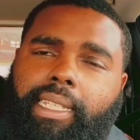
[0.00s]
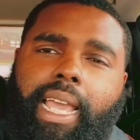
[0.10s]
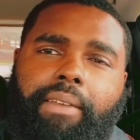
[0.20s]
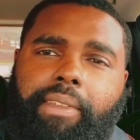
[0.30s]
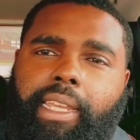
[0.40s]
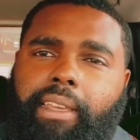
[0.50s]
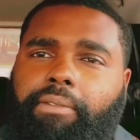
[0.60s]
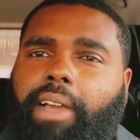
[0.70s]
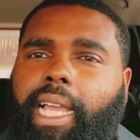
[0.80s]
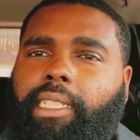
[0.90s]
have any
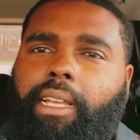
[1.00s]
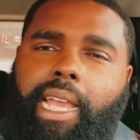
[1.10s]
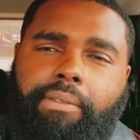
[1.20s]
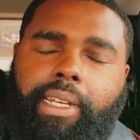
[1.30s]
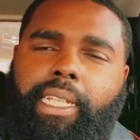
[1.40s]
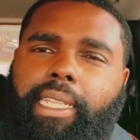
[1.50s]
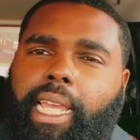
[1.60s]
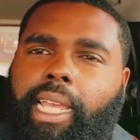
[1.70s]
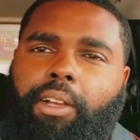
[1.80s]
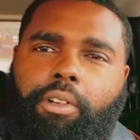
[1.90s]
advice or have
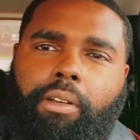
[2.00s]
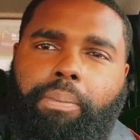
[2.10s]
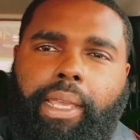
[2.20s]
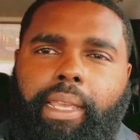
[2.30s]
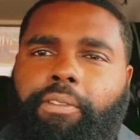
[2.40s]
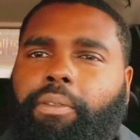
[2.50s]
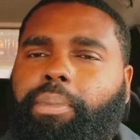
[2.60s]
anything or opinion for